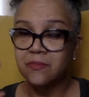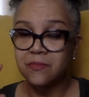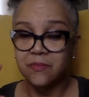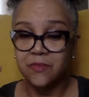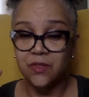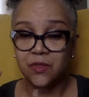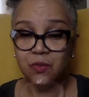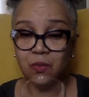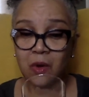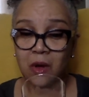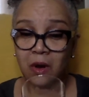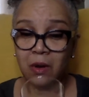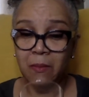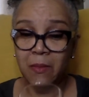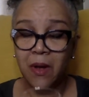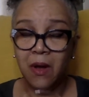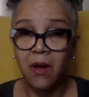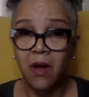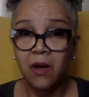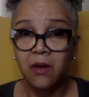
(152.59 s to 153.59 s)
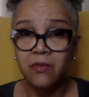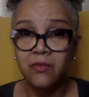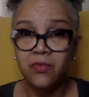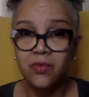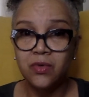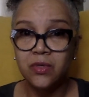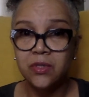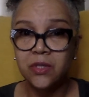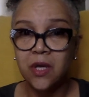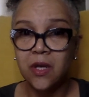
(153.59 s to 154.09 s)
swallow my olive
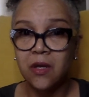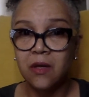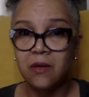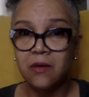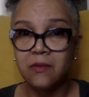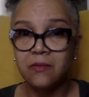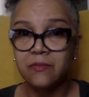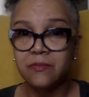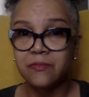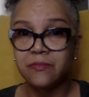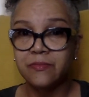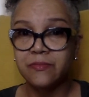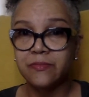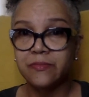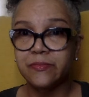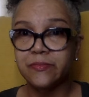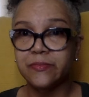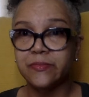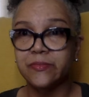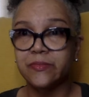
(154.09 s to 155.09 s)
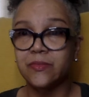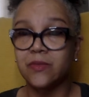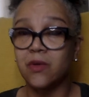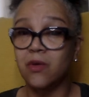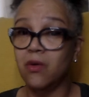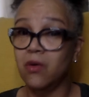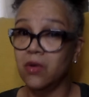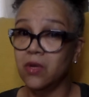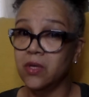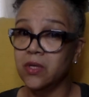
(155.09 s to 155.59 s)
oil down, and
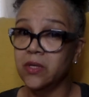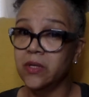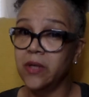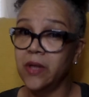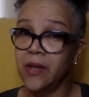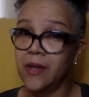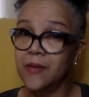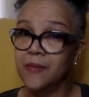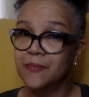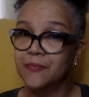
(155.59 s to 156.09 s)
call it a day.